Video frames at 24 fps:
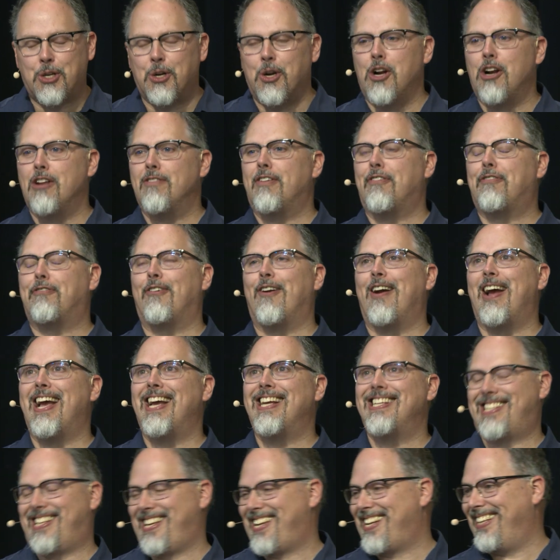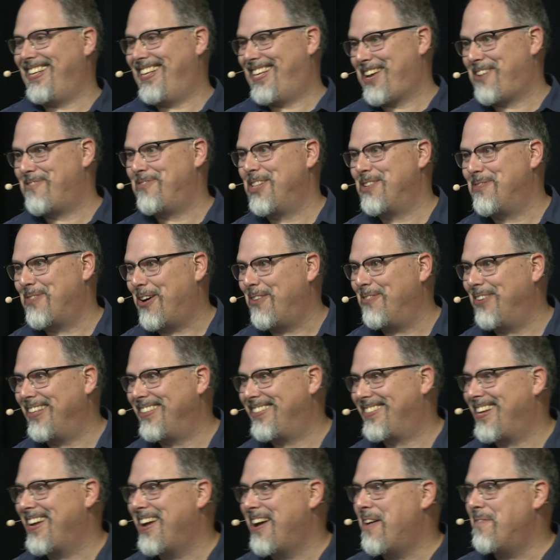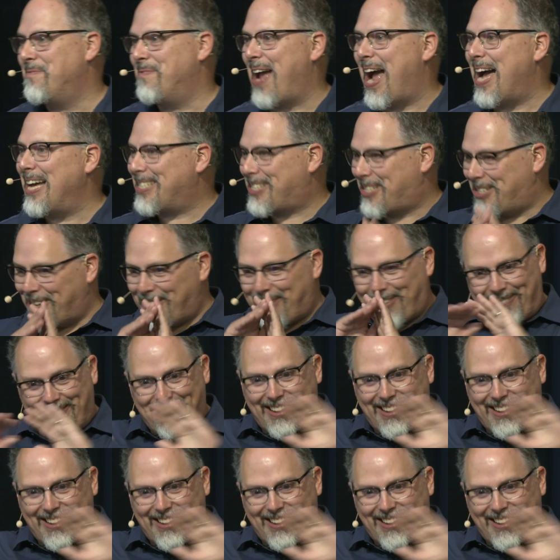turn of a phrase he can give in the moment. Master,